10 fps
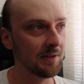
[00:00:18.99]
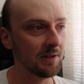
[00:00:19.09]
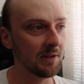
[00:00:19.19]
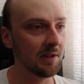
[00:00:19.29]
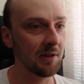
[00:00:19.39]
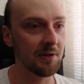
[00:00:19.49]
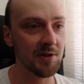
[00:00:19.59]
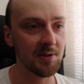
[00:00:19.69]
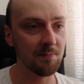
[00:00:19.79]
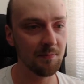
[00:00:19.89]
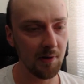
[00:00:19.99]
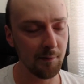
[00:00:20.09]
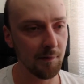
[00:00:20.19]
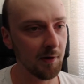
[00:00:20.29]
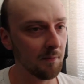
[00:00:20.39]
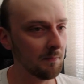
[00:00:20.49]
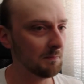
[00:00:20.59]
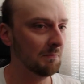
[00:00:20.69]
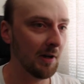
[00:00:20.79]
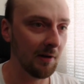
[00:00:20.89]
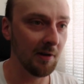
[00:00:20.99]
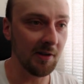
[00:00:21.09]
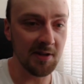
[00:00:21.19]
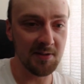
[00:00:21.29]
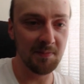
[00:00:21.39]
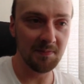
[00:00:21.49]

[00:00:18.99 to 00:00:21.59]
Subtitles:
and just have fun, I guess.